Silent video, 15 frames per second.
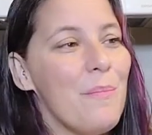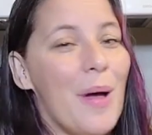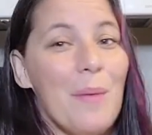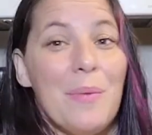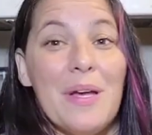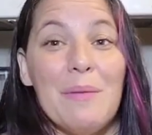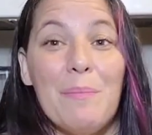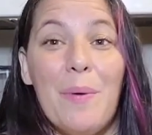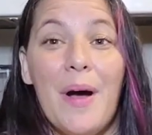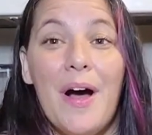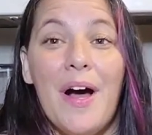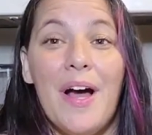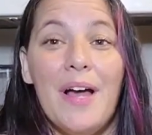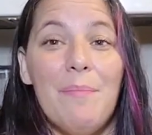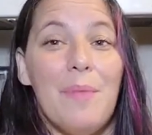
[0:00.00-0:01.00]
pumpkin
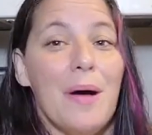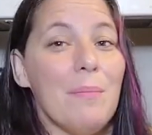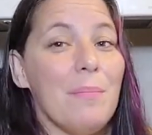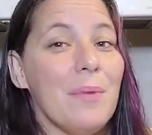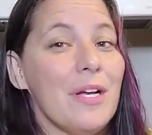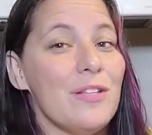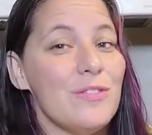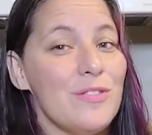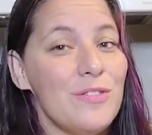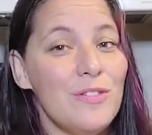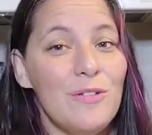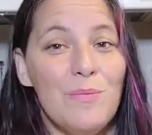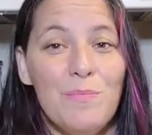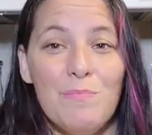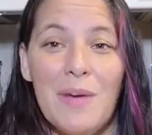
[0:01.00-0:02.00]
pie, pumpkin
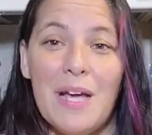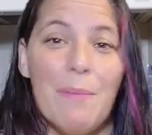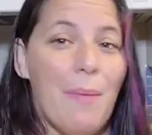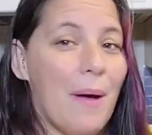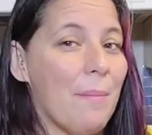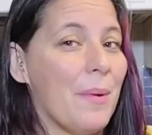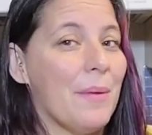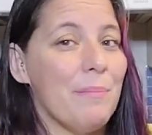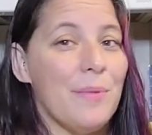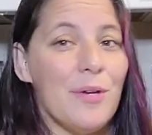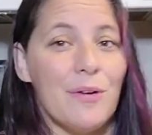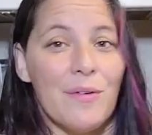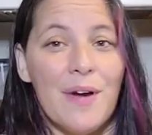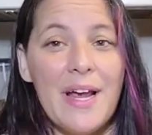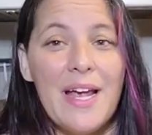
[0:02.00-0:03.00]
soup, make pumpkin
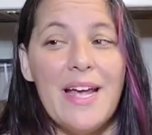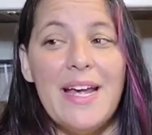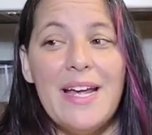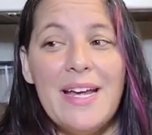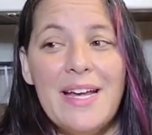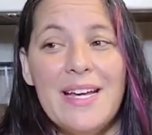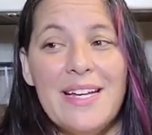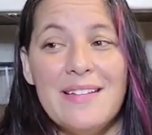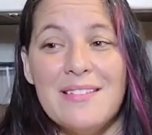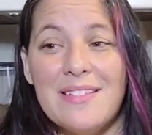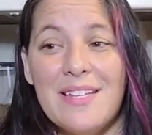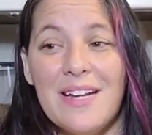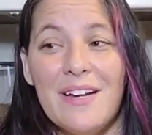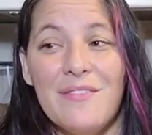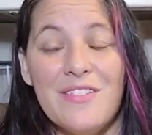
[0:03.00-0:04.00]
puree,
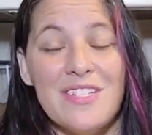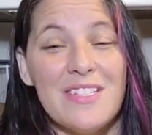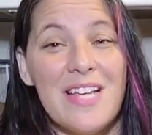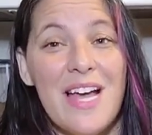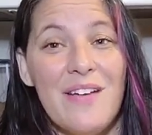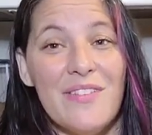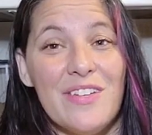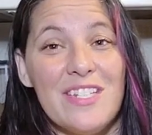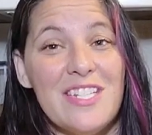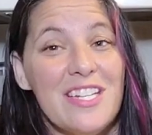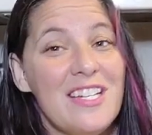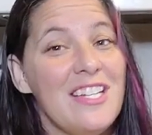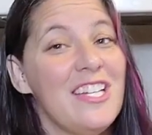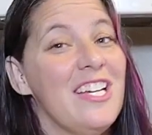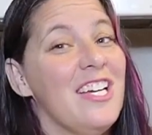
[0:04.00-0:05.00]
instead of just having
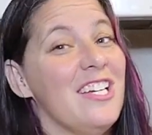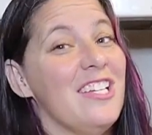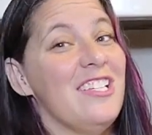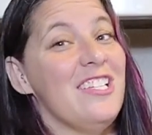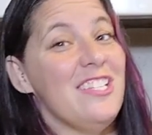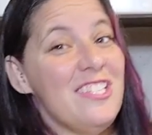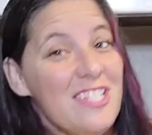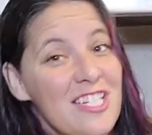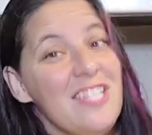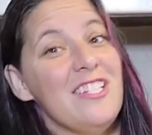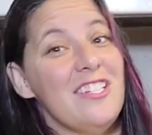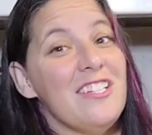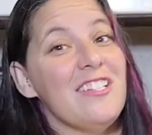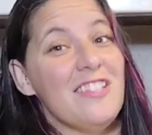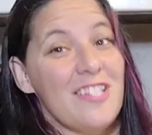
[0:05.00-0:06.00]
to yeet
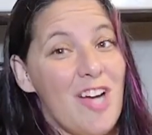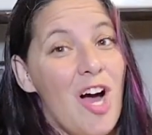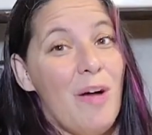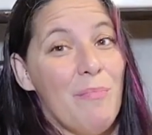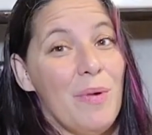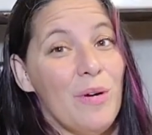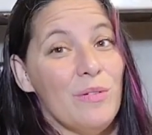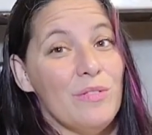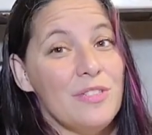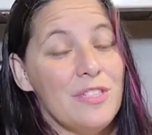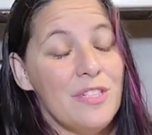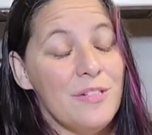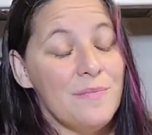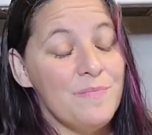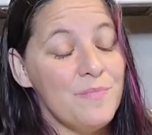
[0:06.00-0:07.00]
it in the
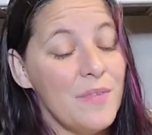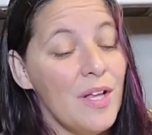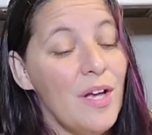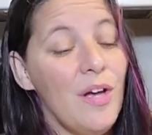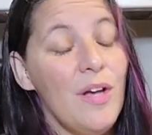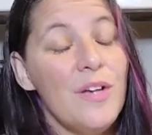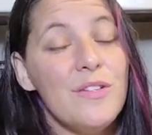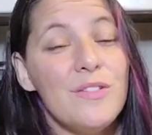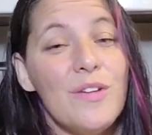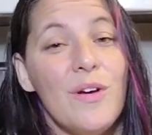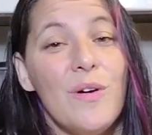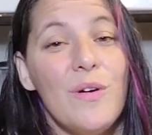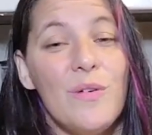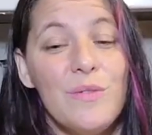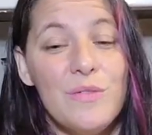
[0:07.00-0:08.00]
compost.
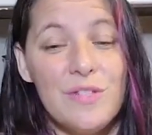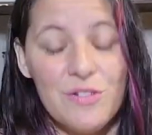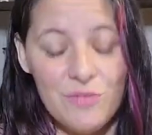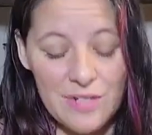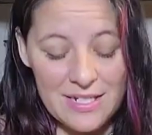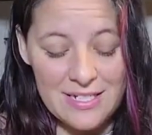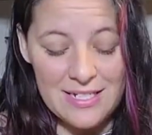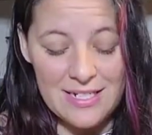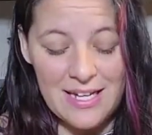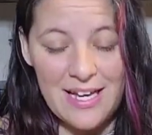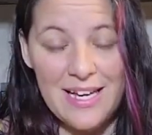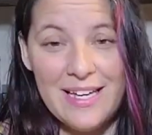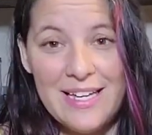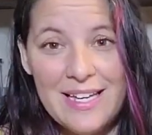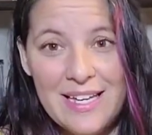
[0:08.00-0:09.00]
So the trick
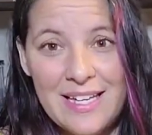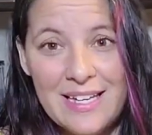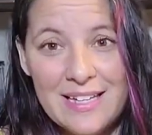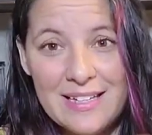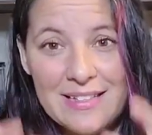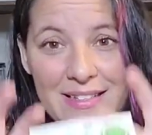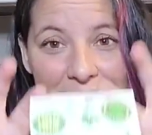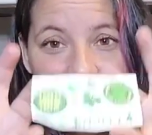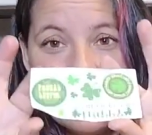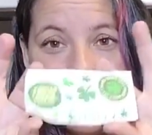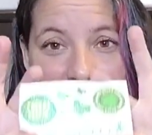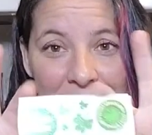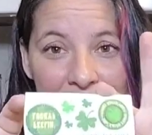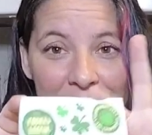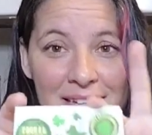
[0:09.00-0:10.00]
today is
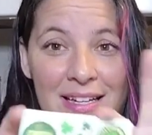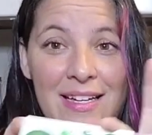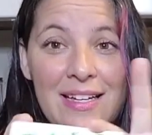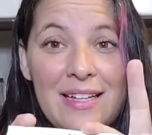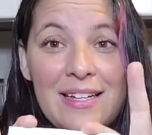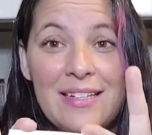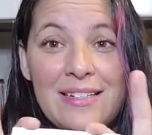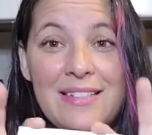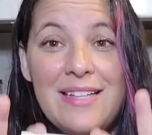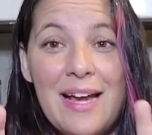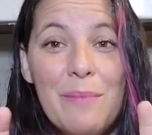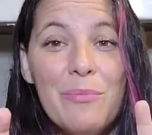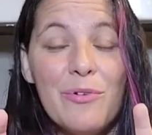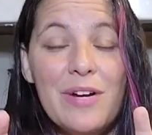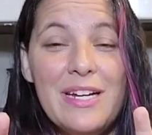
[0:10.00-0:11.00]

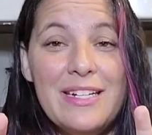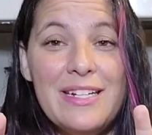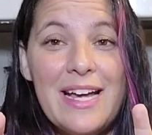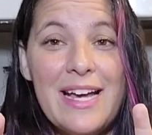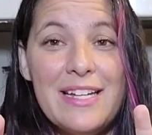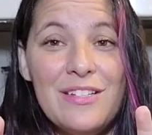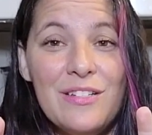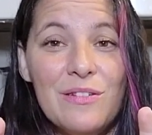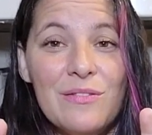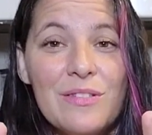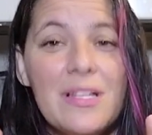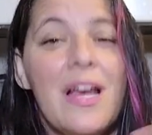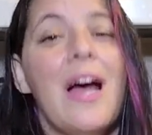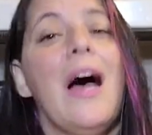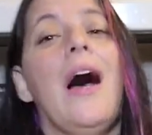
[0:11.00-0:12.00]
temporary
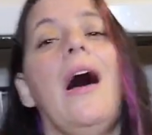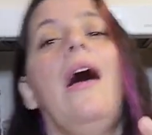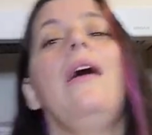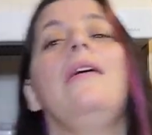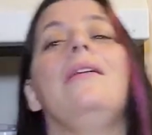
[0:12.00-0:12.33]
tattoos.